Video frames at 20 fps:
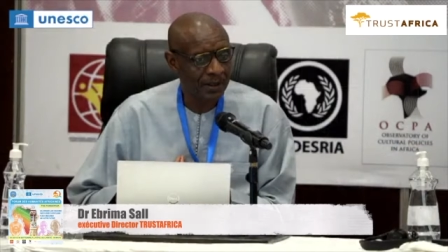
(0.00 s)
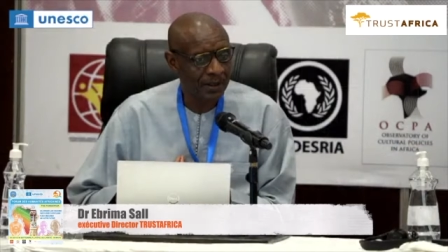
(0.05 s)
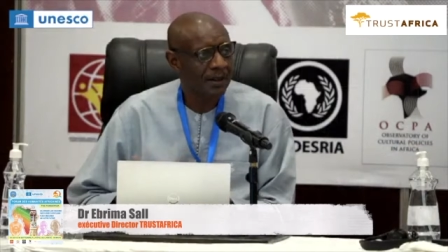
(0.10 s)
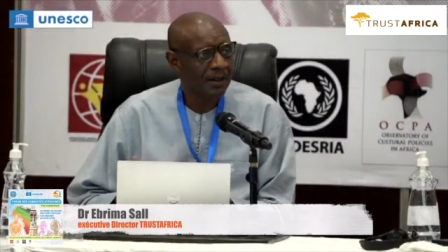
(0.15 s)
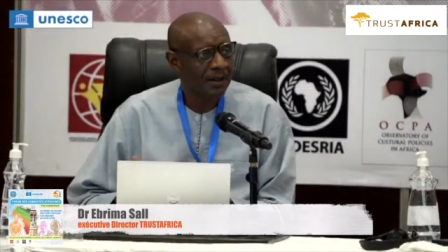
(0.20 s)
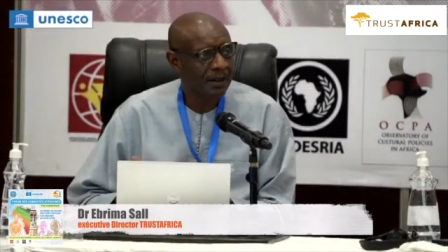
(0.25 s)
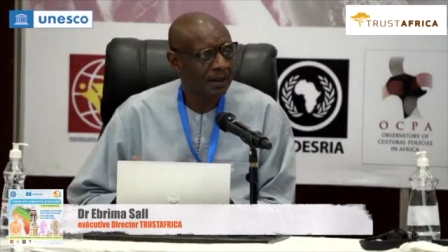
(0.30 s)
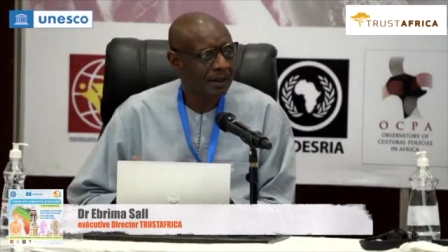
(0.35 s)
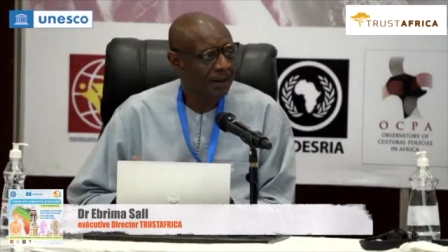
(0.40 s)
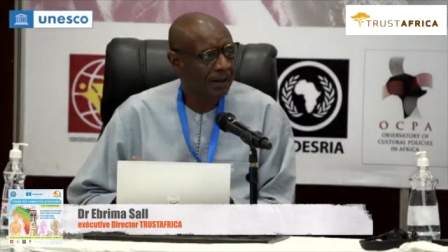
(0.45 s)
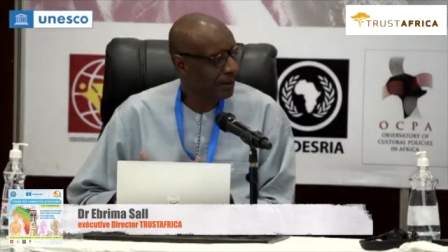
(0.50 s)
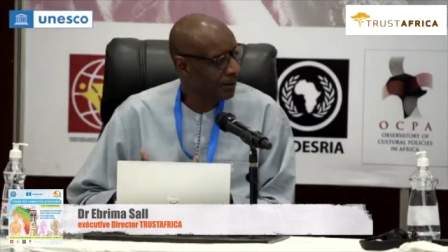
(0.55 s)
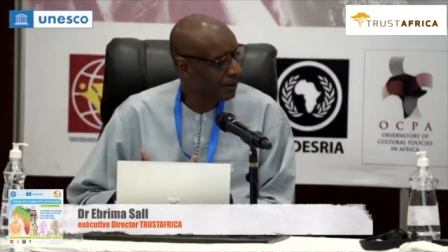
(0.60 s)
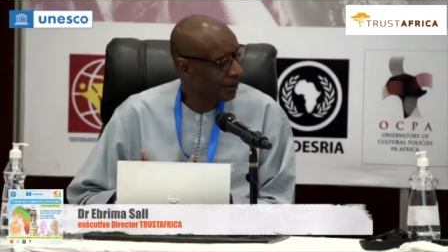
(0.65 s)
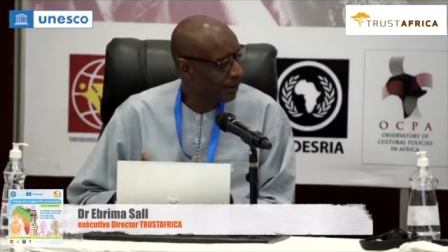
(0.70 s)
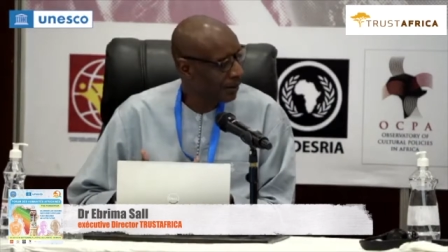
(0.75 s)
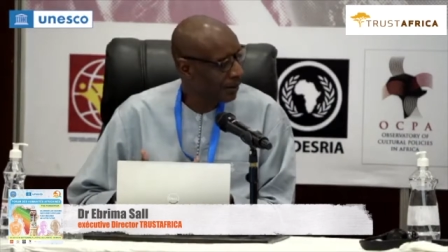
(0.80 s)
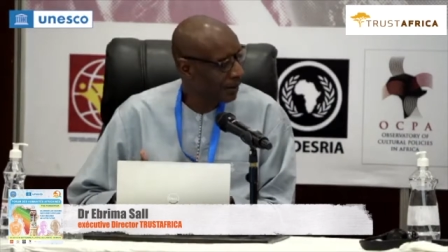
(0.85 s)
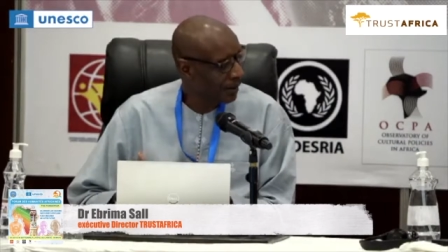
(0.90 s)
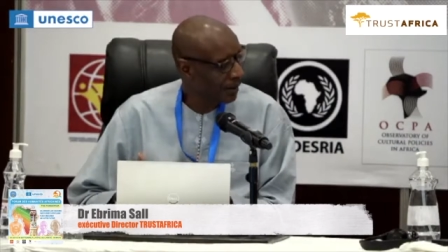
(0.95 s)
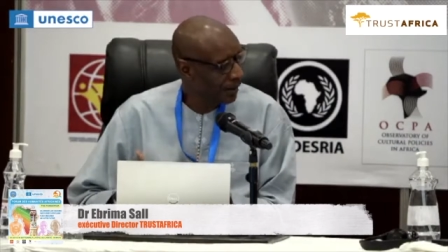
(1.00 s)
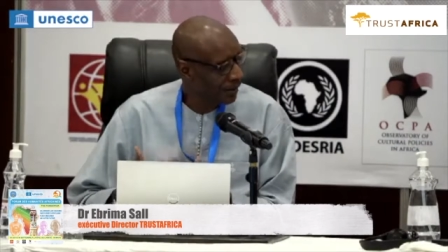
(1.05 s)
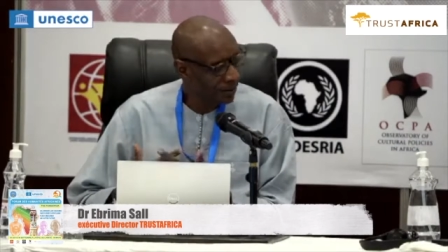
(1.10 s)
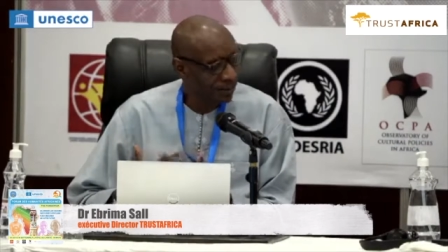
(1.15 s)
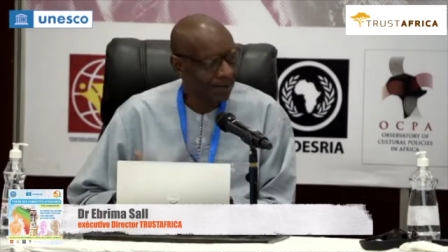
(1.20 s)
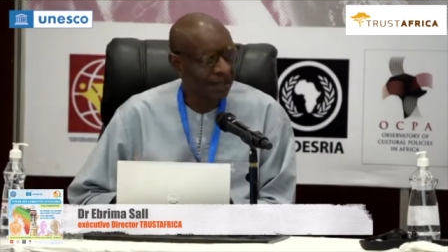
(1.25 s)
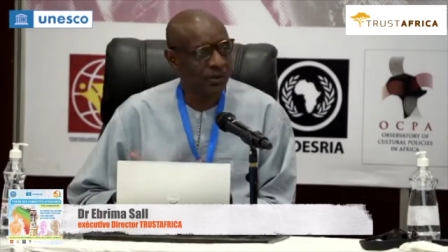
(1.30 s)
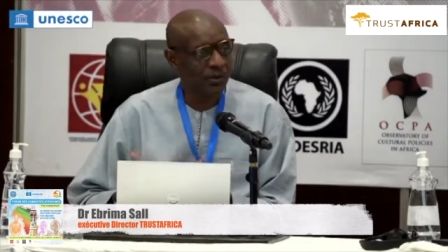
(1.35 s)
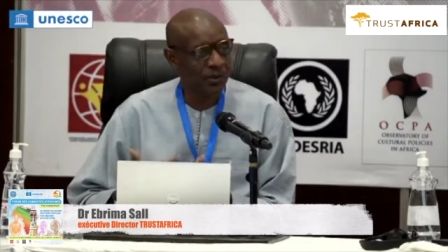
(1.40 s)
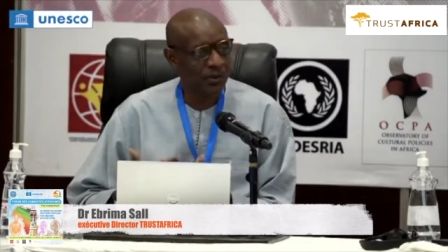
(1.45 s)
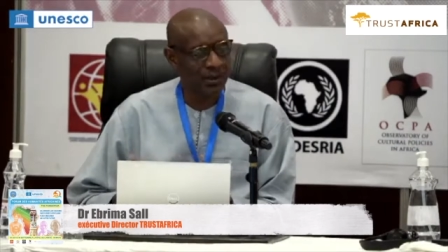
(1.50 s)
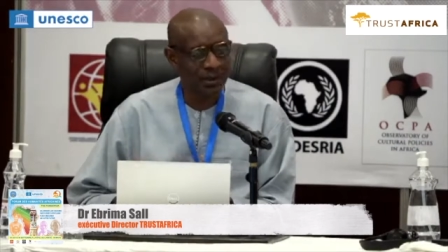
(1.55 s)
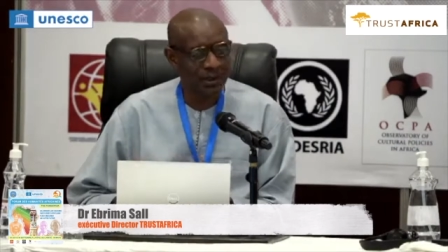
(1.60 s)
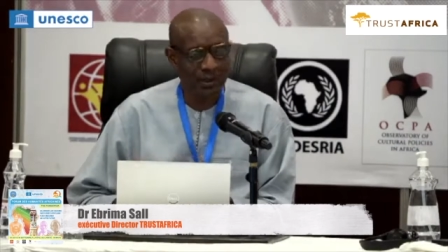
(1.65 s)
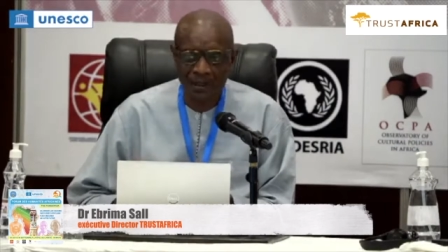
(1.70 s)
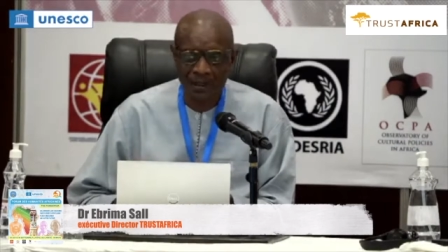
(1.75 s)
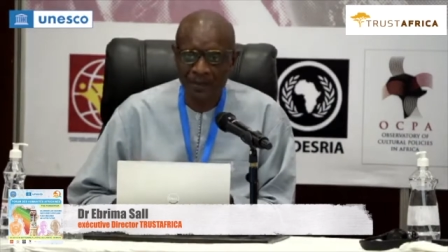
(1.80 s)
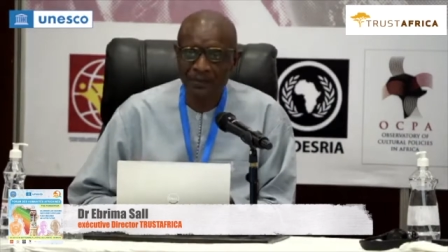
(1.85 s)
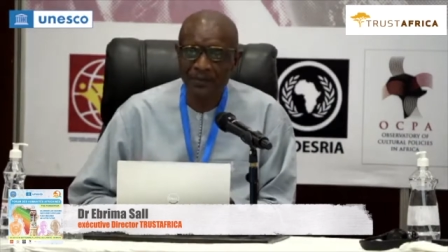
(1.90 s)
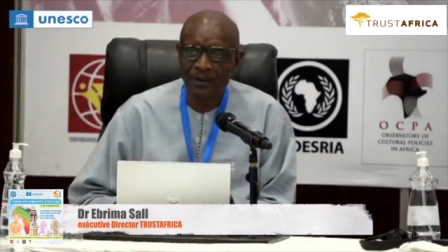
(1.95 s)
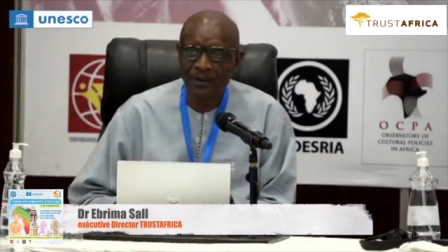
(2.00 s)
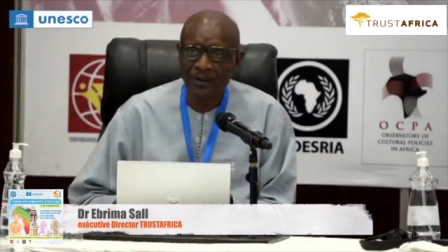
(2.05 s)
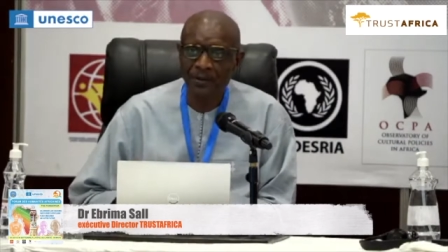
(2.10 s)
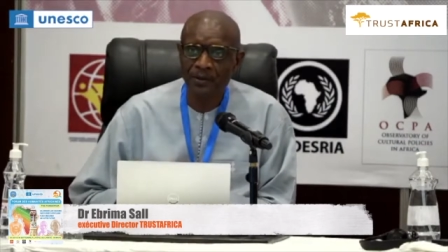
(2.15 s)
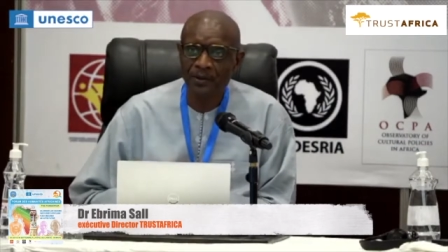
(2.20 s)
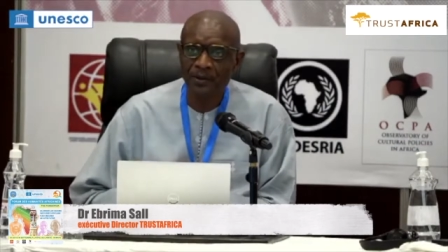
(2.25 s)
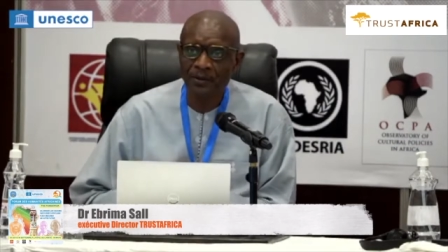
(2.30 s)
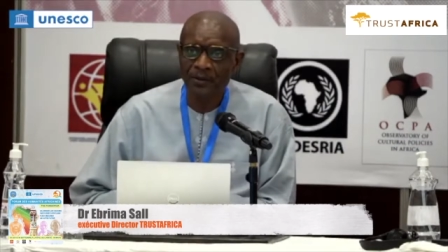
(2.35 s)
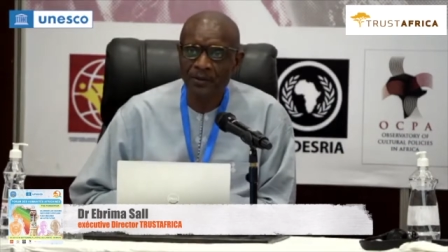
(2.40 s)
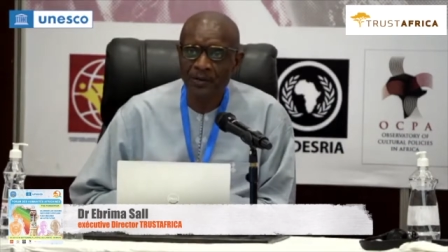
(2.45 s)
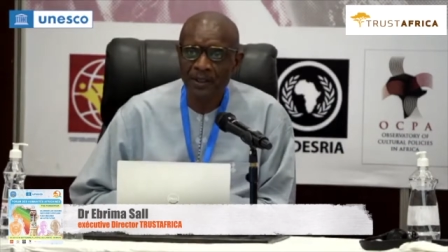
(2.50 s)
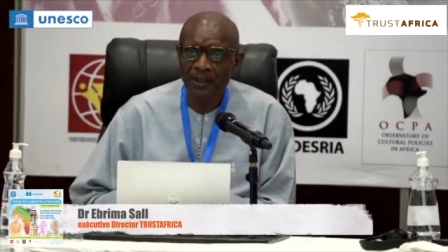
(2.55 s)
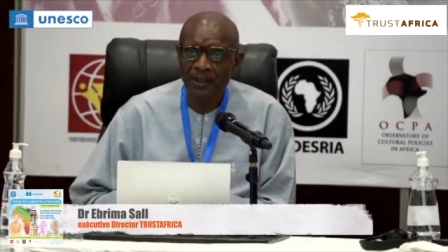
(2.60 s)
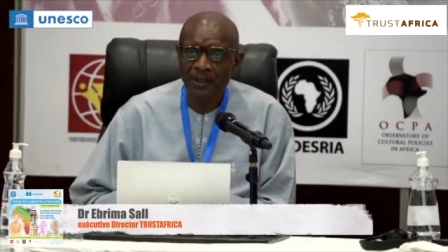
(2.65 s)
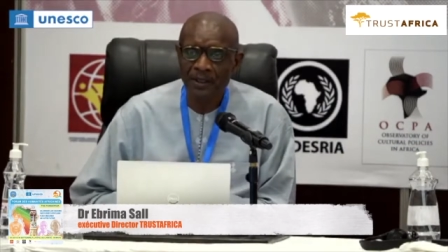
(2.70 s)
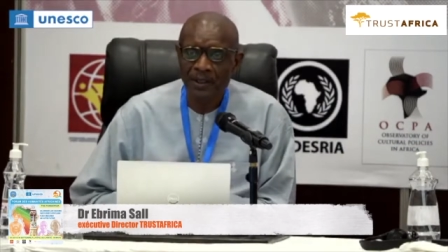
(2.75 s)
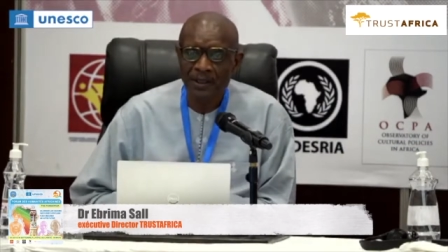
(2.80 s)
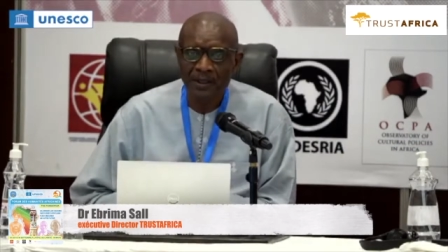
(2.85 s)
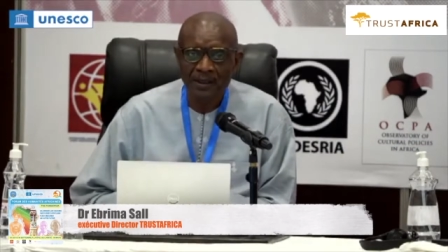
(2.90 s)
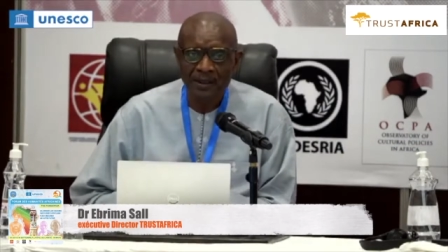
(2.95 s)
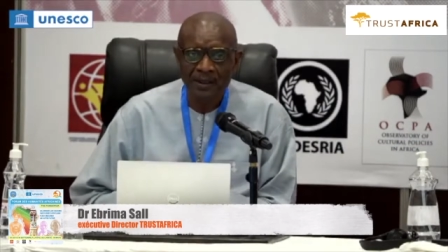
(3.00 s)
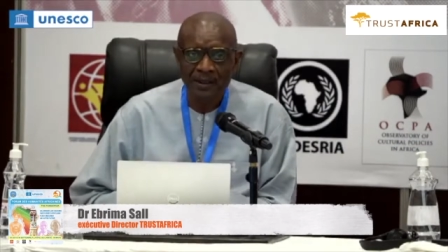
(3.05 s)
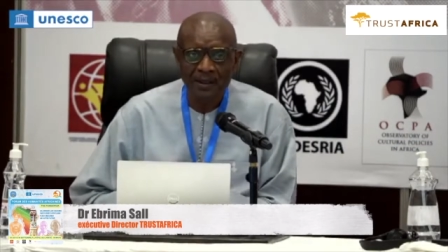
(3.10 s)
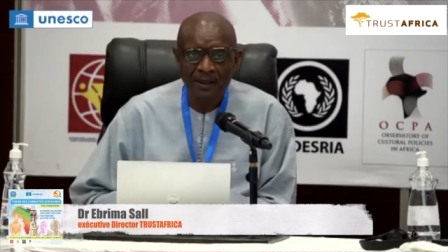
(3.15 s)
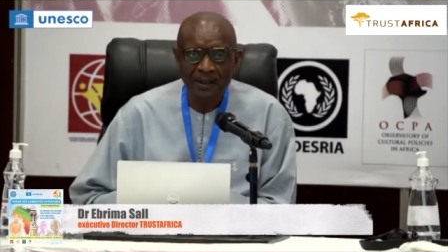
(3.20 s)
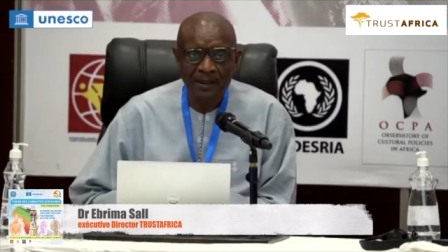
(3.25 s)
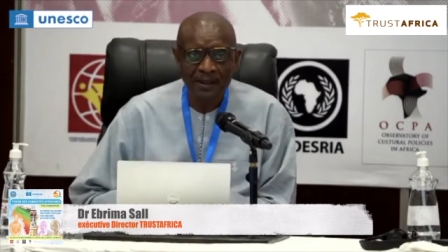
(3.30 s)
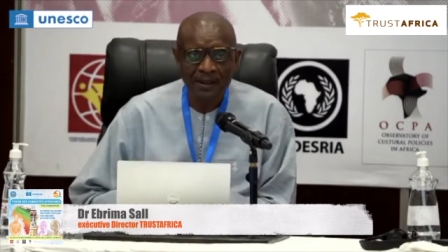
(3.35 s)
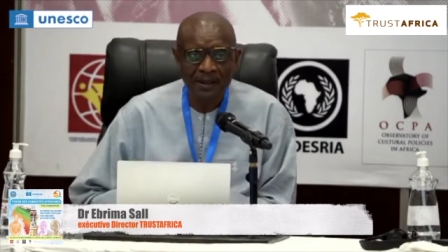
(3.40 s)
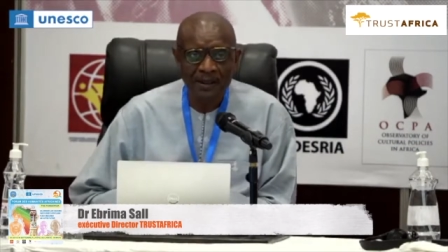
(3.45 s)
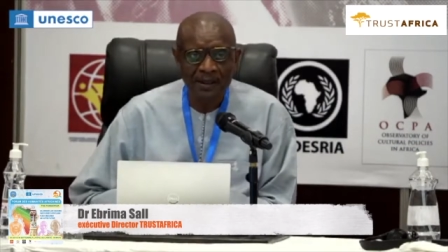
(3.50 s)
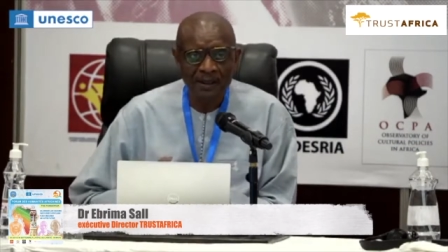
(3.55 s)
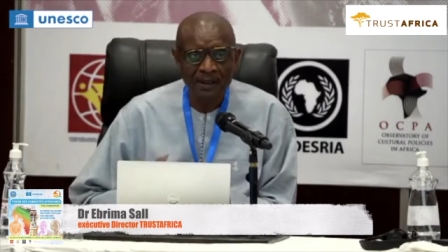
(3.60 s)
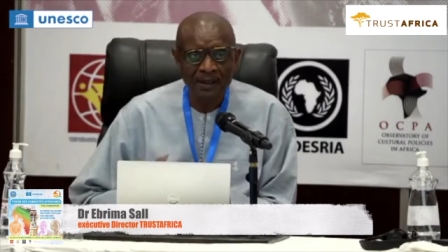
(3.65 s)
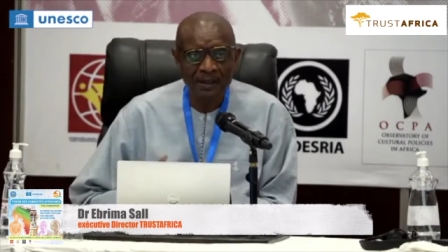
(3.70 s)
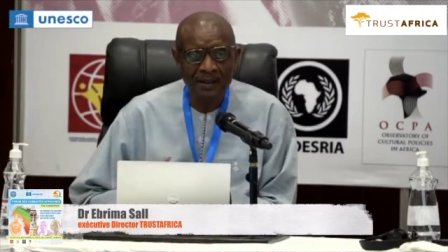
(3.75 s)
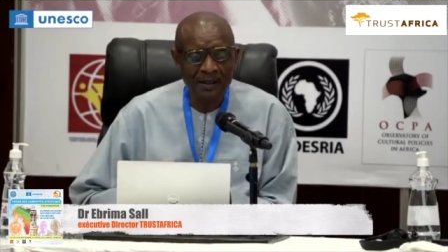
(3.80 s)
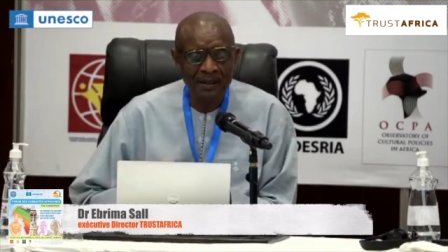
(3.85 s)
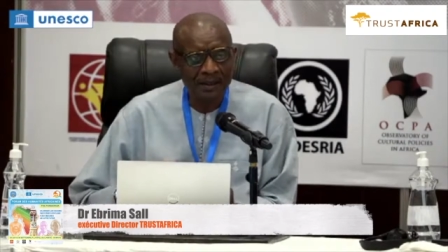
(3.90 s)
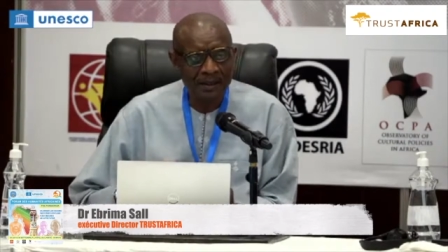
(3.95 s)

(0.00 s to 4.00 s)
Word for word: uh, you know, treasures can be found. The uh,